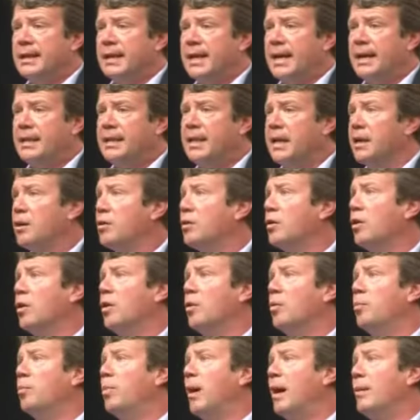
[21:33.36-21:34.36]
And they could
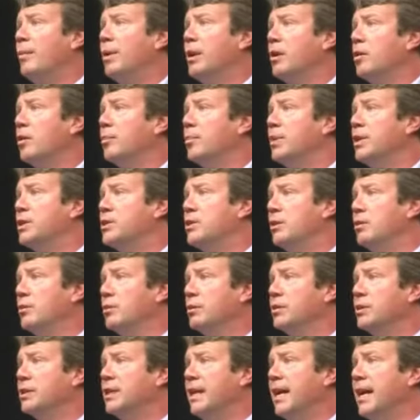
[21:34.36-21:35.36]
go public or be
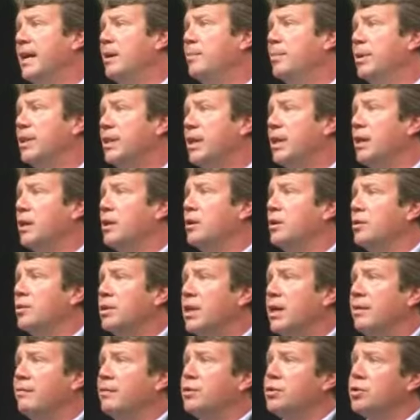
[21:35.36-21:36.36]
sold today, but
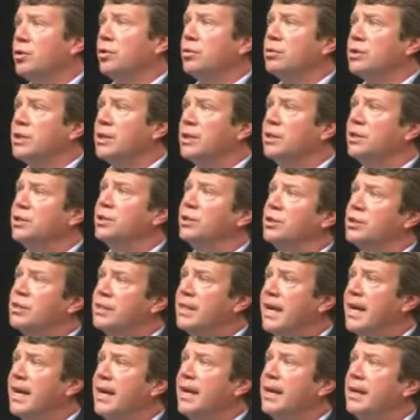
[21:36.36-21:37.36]
they've chosen to
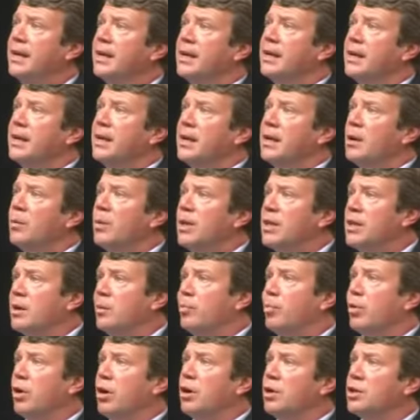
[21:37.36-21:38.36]
stay with
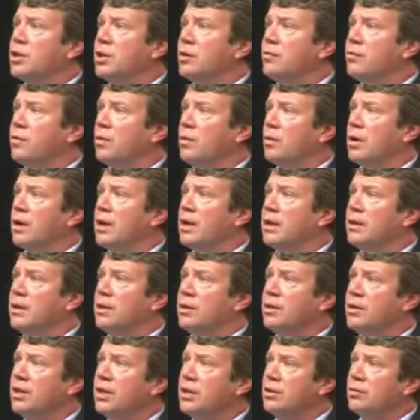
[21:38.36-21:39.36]
their project for
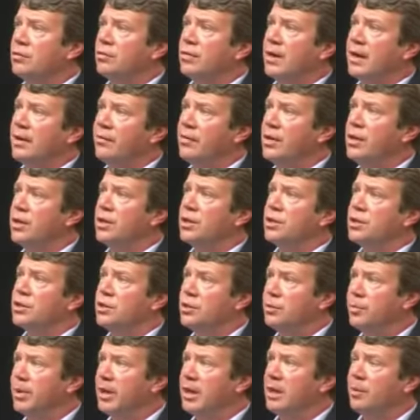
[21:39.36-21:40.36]
another 3 to 5 years
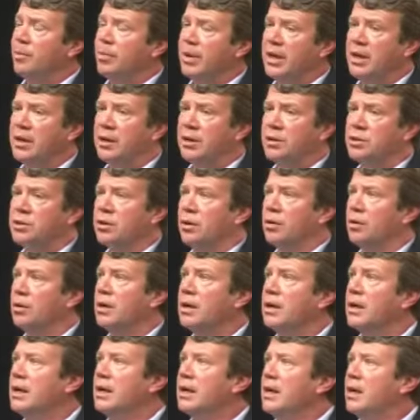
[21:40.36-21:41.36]
to become bigger. So
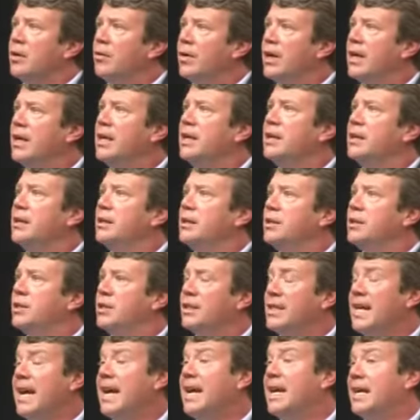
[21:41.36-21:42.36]
really
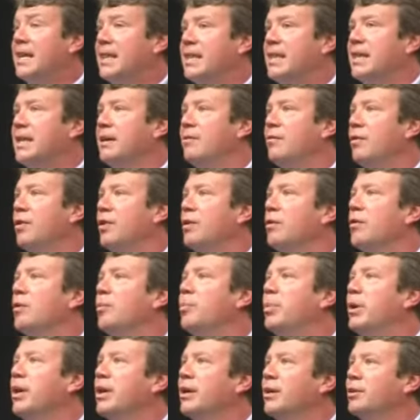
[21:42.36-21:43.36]
today, I think for
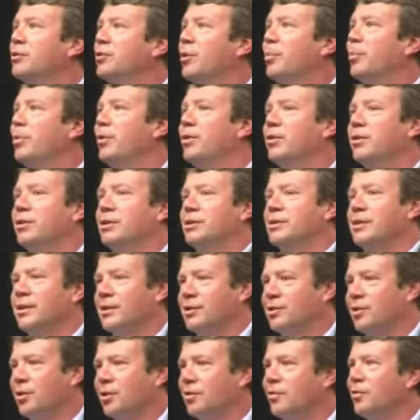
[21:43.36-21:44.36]
European entrepreneurs,
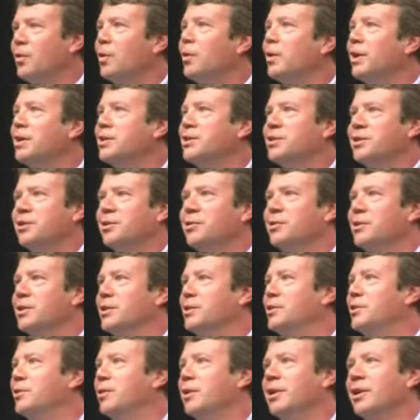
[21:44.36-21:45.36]
there's sort of no
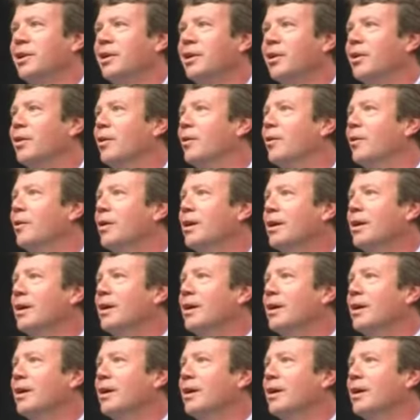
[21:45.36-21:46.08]
excuses. You can go